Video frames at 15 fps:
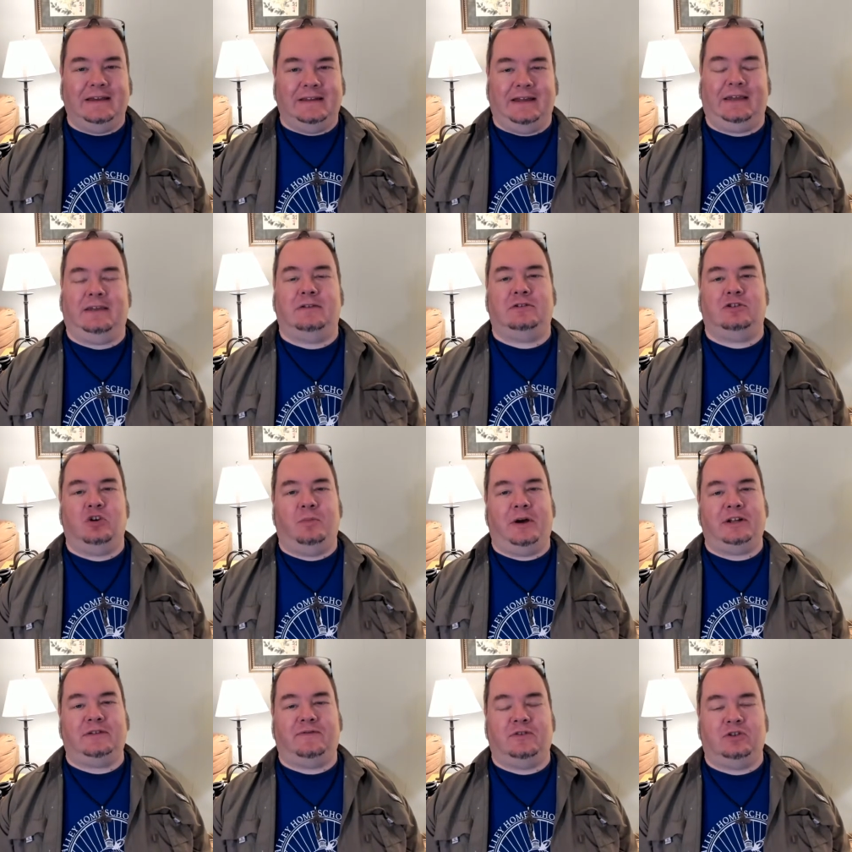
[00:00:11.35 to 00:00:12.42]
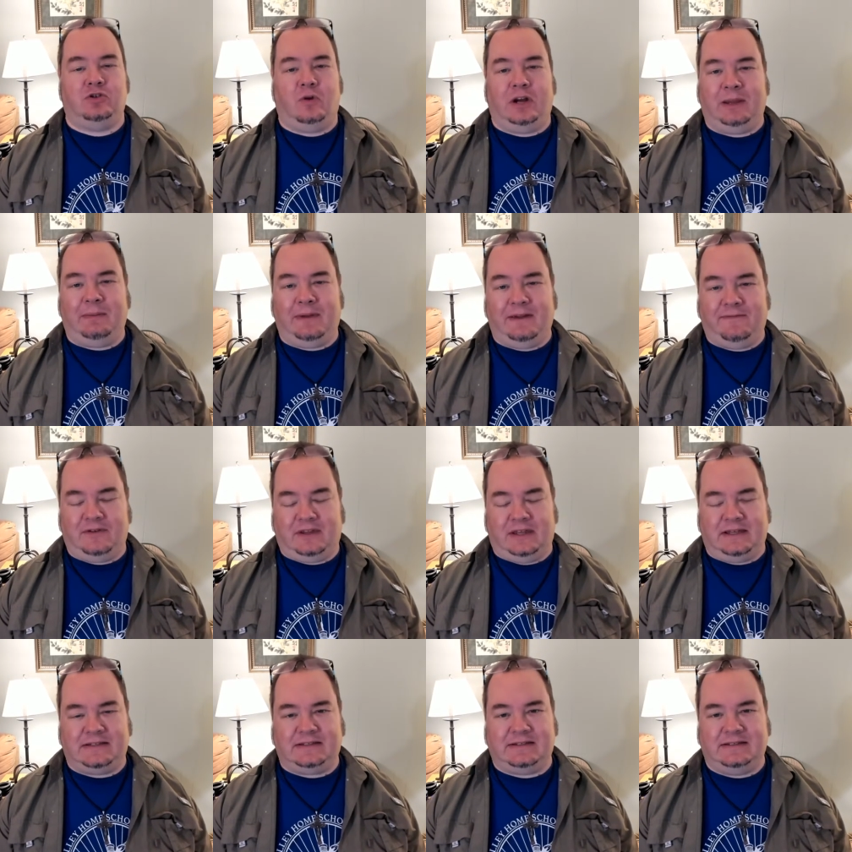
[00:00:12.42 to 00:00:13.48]
Thank you so much for joining me for
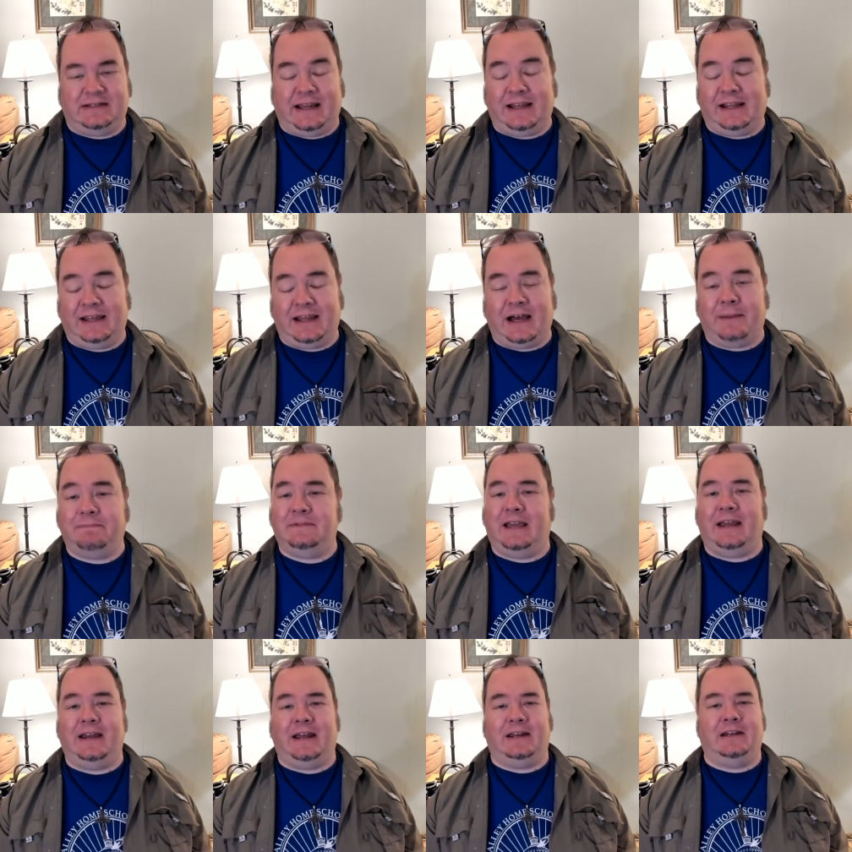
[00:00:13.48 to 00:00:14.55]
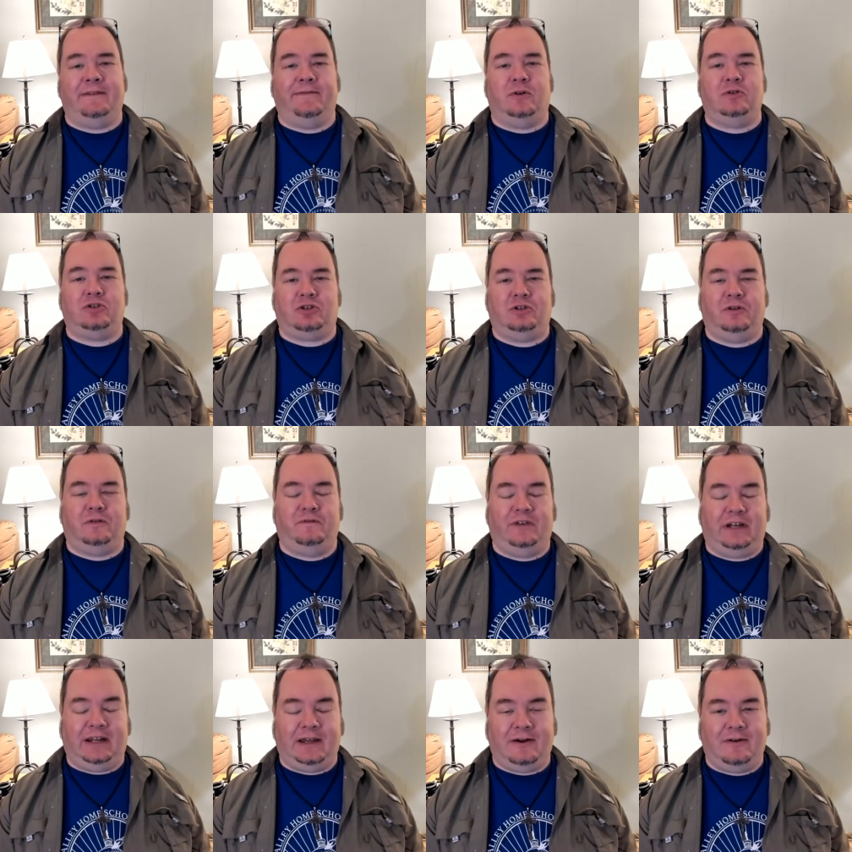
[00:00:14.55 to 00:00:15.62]
this daily update and devotional
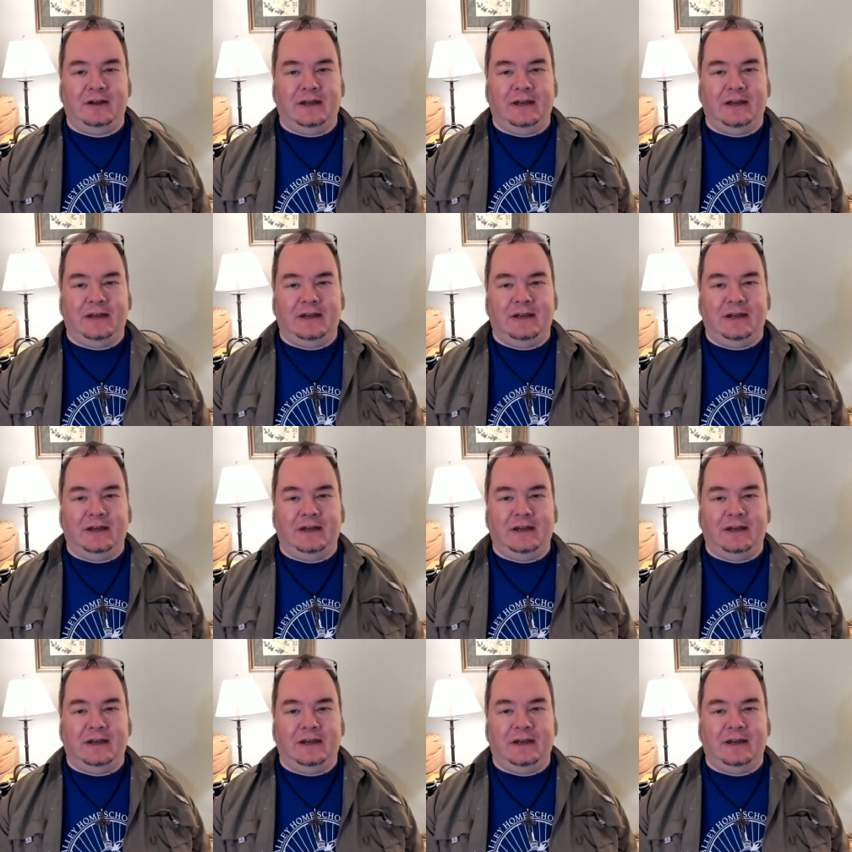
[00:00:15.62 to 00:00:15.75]
video.